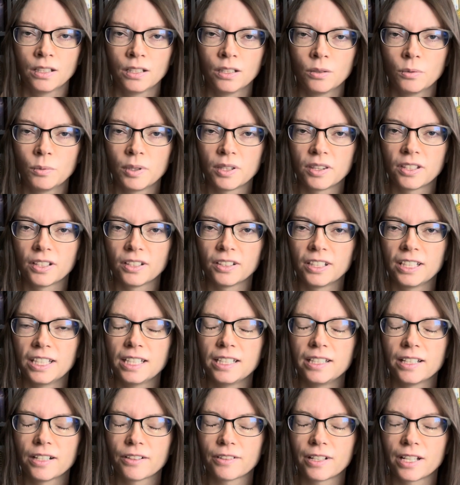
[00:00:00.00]
with the lead
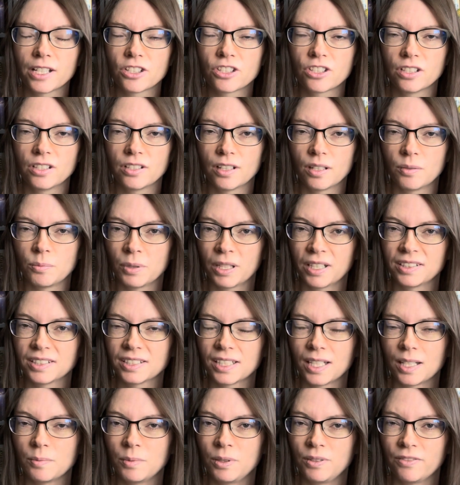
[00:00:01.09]
narration done by
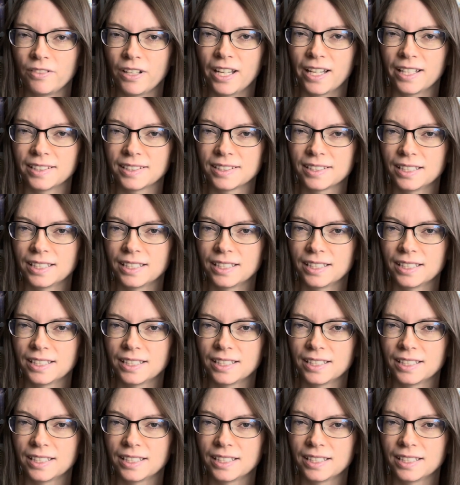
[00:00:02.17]
Simon Vance,